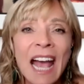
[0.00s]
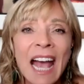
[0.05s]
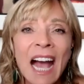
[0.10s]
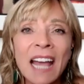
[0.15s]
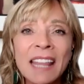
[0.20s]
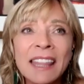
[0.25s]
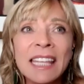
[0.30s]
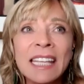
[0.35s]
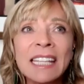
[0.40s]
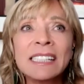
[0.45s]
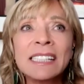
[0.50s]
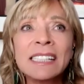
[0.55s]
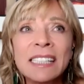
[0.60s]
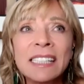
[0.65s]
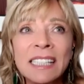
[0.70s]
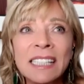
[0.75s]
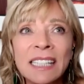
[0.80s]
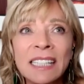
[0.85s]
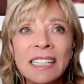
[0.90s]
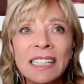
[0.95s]
I think
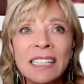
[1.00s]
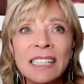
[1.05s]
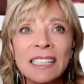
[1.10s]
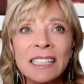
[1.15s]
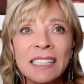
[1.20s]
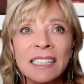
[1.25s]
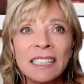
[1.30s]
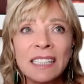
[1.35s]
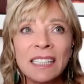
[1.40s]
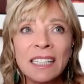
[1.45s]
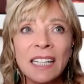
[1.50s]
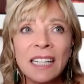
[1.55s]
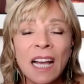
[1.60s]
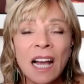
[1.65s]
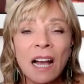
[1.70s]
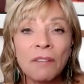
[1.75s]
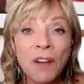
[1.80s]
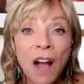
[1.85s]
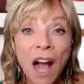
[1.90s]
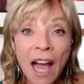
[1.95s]
CE
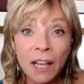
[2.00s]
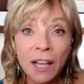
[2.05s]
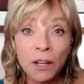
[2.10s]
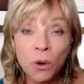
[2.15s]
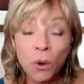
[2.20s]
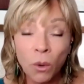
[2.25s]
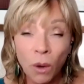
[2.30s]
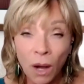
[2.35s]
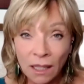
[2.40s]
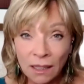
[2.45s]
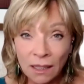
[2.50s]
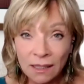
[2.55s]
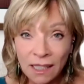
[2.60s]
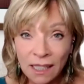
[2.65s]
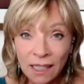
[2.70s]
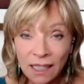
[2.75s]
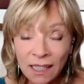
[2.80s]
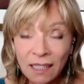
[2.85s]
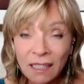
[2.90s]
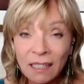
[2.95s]
of high
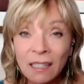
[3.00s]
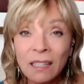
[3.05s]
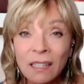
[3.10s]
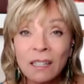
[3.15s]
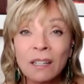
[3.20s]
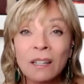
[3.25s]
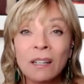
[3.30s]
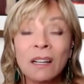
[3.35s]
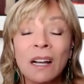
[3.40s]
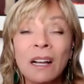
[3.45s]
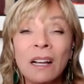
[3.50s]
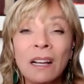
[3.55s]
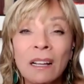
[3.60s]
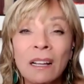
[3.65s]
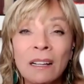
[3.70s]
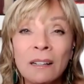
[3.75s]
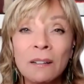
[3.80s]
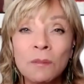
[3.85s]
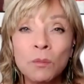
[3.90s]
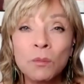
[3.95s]
quality
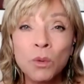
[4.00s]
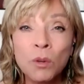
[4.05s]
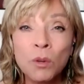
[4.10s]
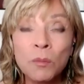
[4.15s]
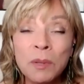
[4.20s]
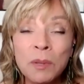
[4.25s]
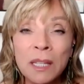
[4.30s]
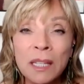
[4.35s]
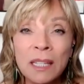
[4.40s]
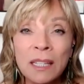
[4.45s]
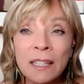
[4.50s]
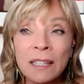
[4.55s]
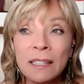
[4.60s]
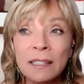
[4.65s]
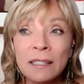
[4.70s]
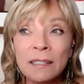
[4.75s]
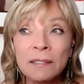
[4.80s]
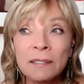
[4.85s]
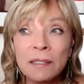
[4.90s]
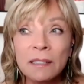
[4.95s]
um, will
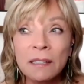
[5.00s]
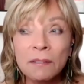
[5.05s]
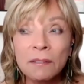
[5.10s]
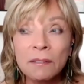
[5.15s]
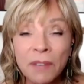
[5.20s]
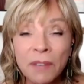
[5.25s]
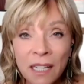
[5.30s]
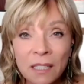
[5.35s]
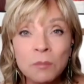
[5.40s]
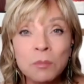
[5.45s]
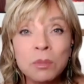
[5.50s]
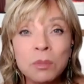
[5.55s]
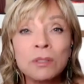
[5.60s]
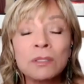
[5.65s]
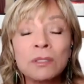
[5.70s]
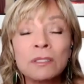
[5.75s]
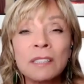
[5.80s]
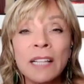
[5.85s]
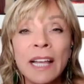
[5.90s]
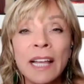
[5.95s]
be
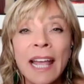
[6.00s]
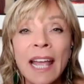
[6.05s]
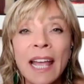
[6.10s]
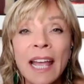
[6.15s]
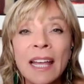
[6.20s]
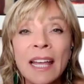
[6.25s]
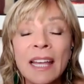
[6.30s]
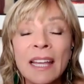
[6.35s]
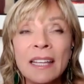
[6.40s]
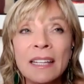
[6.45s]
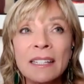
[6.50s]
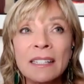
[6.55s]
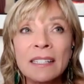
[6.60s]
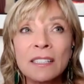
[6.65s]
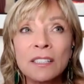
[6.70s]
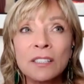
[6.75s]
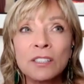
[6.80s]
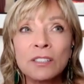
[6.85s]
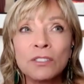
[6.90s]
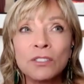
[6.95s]
available
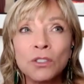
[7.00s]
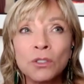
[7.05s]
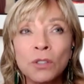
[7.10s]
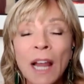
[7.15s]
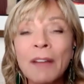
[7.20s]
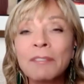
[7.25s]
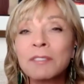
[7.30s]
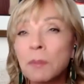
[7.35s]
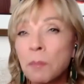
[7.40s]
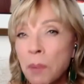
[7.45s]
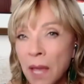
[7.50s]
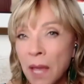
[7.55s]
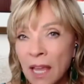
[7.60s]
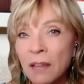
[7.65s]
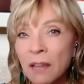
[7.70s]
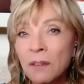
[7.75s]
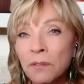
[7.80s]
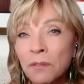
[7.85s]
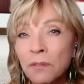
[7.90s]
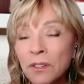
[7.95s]
and you'll have to
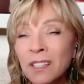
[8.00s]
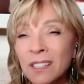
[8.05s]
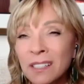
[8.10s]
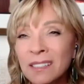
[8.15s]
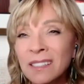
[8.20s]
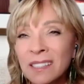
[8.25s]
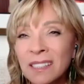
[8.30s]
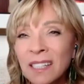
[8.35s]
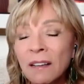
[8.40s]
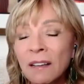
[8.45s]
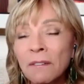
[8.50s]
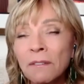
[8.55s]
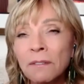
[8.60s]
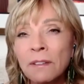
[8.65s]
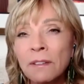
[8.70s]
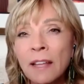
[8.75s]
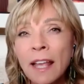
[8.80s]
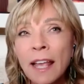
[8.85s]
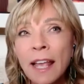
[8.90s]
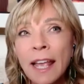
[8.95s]
pay for the good stuff.
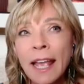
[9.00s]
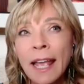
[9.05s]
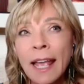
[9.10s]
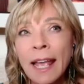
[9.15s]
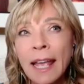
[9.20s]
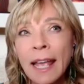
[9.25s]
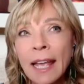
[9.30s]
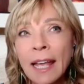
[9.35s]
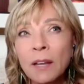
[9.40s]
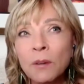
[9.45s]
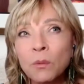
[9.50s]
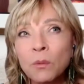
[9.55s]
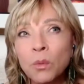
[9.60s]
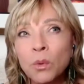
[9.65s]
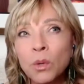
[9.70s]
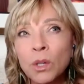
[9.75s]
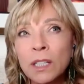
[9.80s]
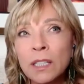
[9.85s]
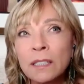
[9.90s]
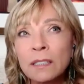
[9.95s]
And
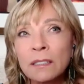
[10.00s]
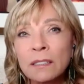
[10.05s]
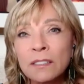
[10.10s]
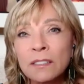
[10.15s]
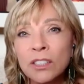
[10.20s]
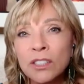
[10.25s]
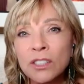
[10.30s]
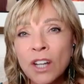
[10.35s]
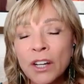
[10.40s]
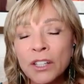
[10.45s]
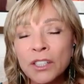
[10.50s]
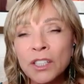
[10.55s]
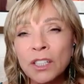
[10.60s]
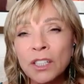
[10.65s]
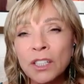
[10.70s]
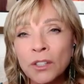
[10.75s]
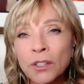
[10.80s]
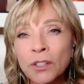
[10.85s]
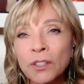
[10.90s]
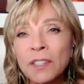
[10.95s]
we'll start to
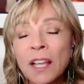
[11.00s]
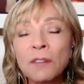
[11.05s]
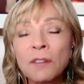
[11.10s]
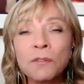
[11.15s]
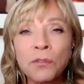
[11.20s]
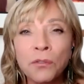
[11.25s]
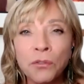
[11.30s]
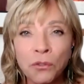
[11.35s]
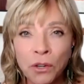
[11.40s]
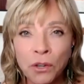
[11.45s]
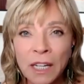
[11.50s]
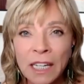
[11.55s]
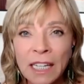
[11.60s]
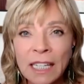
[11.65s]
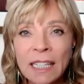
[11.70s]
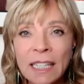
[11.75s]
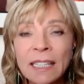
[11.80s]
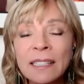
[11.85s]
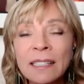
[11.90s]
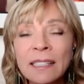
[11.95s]
learn that
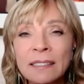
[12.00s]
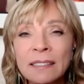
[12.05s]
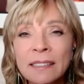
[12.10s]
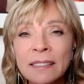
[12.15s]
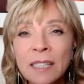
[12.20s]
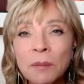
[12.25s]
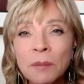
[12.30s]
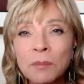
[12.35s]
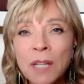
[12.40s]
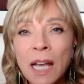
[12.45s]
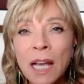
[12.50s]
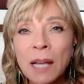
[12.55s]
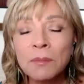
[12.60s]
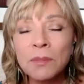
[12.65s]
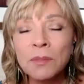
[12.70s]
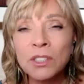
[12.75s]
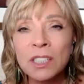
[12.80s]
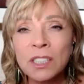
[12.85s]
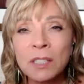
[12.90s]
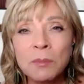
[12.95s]
free
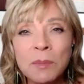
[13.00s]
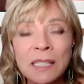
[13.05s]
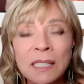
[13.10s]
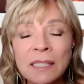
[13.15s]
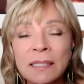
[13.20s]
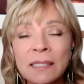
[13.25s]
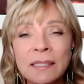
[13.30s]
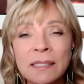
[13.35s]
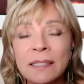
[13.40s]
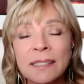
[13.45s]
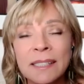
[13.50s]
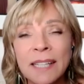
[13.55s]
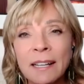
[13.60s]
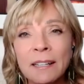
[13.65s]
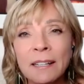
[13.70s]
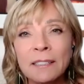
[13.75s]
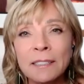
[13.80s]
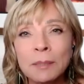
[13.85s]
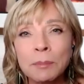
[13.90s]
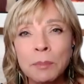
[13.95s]
sometimes just means it's a
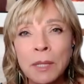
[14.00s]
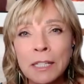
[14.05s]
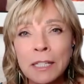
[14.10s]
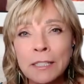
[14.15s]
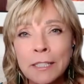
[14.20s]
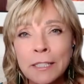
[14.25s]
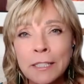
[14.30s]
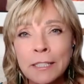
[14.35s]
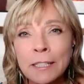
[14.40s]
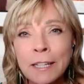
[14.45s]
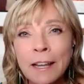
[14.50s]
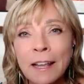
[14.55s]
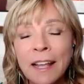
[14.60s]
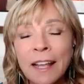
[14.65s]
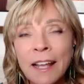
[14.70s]
sales pitch.